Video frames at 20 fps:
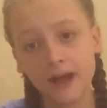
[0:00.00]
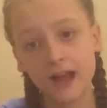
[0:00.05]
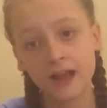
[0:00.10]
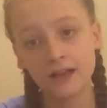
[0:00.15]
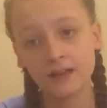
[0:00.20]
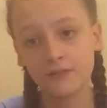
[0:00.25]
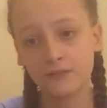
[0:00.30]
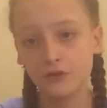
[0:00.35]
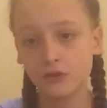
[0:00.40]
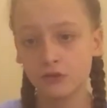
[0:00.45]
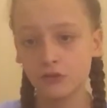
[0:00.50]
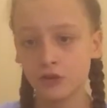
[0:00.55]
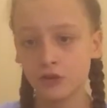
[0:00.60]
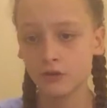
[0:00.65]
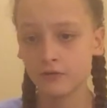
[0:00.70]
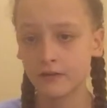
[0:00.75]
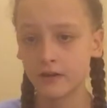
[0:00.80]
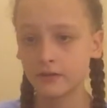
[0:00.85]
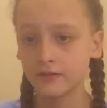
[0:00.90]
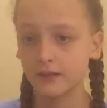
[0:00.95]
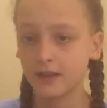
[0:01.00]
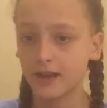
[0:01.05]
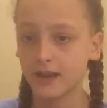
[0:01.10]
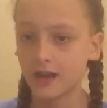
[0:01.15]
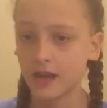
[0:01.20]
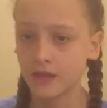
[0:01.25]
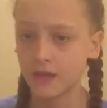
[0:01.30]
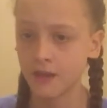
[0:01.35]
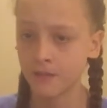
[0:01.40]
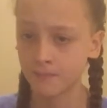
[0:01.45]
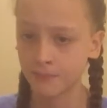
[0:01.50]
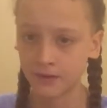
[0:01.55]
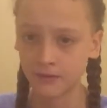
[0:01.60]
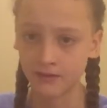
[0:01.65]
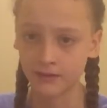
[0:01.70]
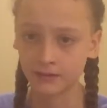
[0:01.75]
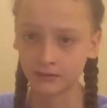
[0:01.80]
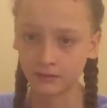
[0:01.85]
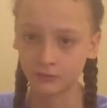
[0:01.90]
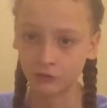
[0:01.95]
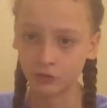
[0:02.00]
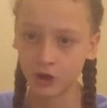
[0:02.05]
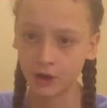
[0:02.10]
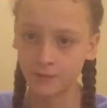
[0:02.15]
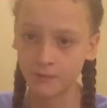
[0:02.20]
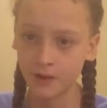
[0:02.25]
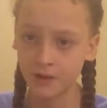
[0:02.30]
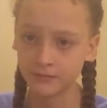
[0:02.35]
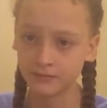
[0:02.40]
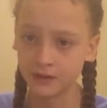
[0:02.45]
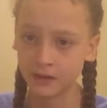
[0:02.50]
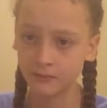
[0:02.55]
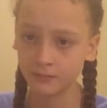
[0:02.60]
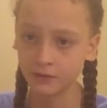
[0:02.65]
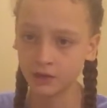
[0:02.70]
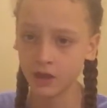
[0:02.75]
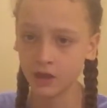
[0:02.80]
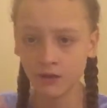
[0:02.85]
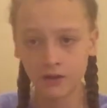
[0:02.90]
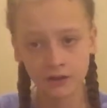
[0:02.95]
And if you're around here, click that big red subscribe button down below.